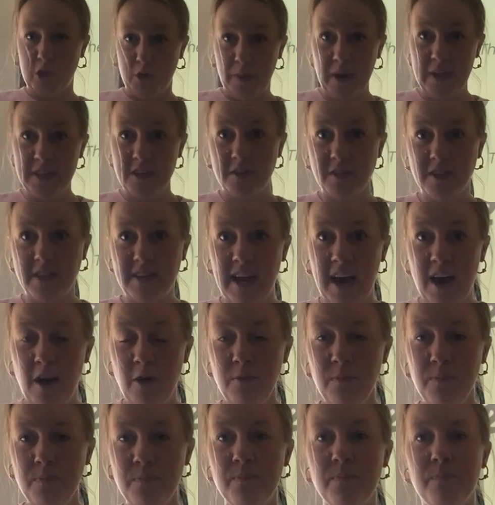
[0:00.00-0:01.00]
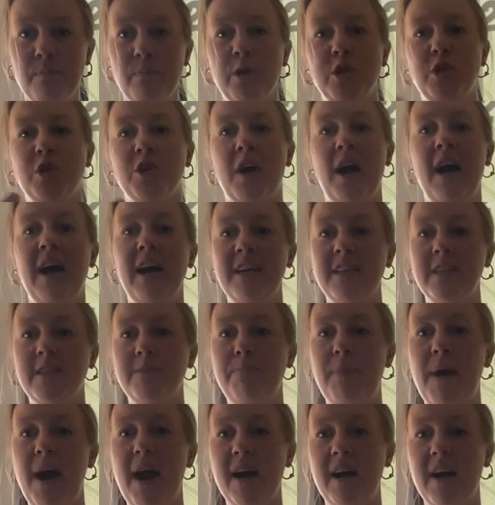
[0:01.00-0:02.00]
your pencils down, put your eyes
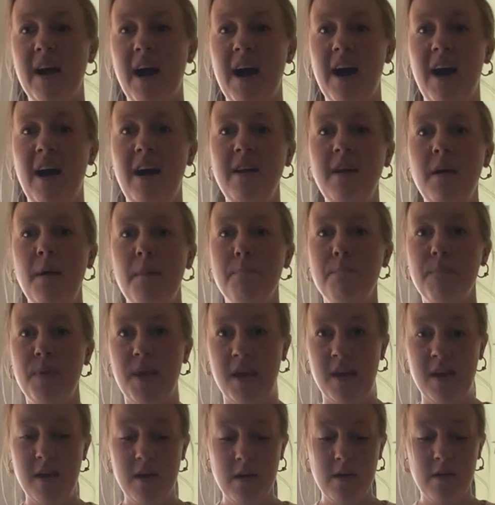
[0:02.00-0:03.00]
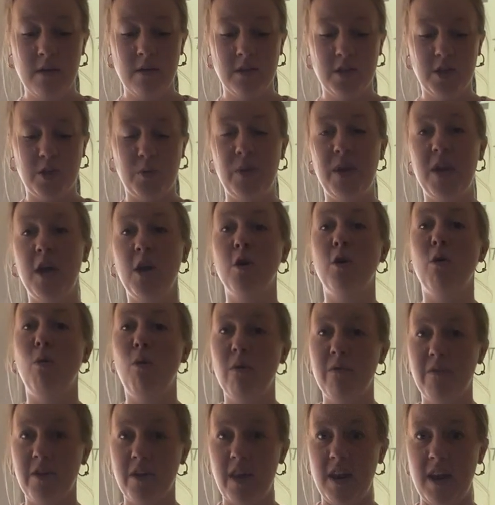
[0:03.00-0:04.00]
back on me so we can go
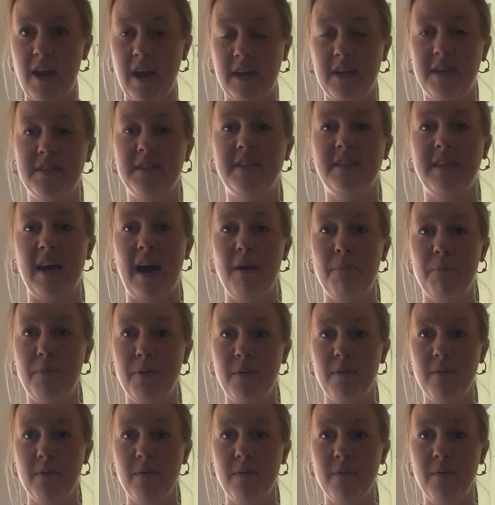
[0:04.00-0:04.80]
over the next step.